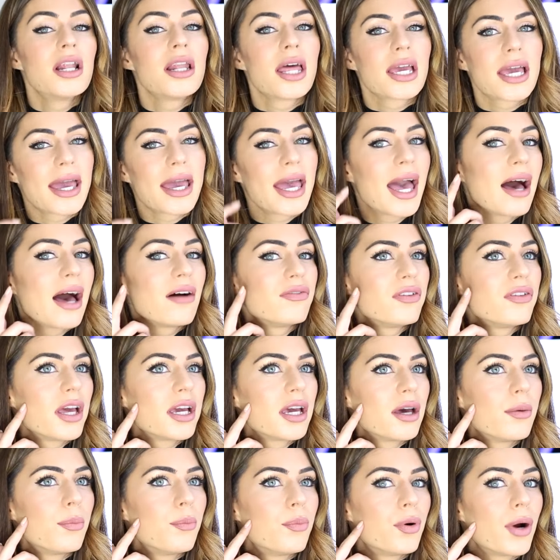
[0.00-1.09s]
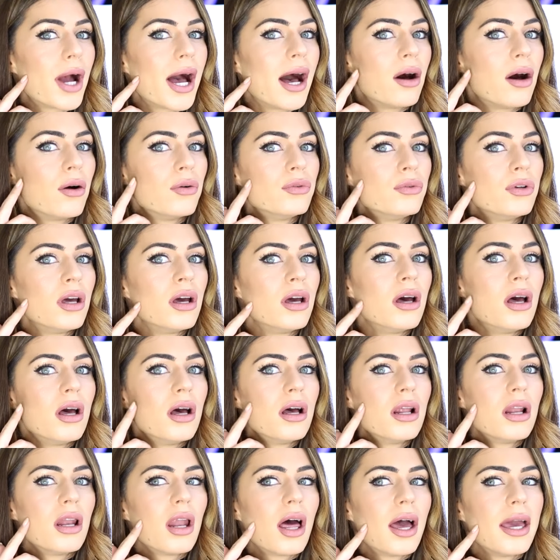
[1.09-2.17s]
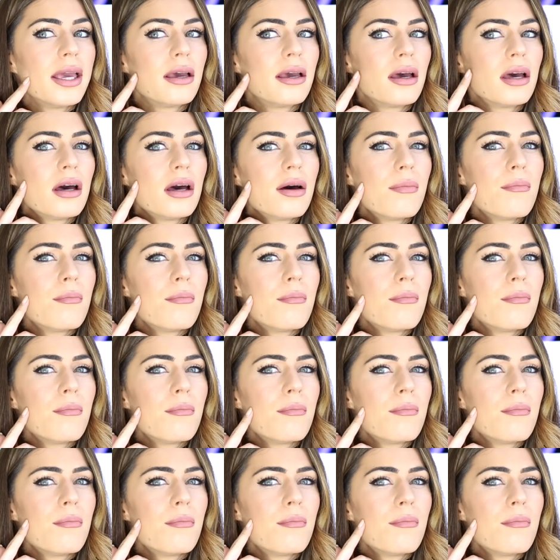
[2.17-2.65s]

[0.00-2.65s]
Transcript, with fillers: Like I have like a brown like